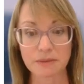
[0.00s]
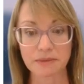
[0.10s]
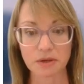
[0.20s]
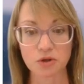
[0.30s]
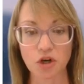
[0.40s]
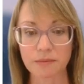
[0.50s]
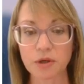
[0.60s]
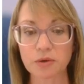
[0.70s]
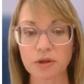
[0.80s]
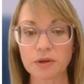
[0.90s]
Appeal
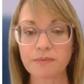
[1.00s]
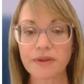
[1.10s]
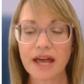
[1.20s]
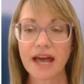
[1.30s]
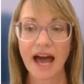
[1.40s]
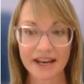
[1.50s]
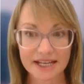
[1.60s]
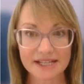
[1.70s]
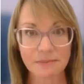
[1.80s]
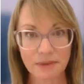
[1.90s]
Tribunal, and
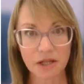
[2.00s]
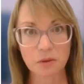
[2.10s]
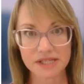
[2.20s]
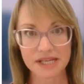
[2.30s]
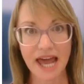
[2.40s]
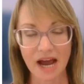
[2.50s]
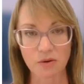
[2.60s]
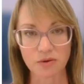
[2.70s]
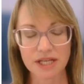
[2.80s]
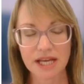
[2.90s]
his appeal was
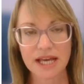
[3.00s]
allowed.